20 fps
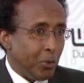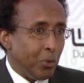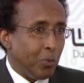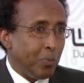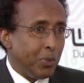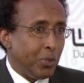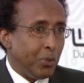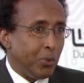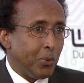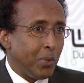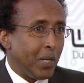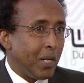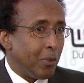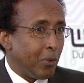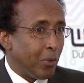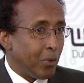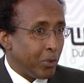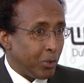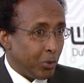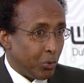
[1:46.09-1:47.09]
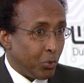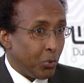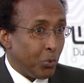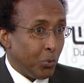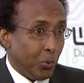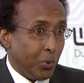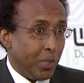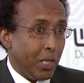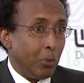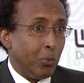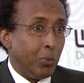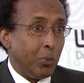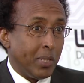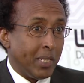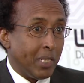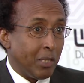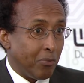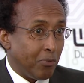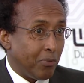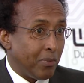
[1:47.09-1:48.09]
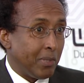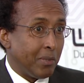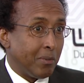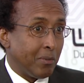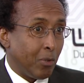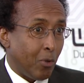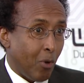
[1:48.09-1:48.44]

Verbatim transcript: UPU are the only two that we really feel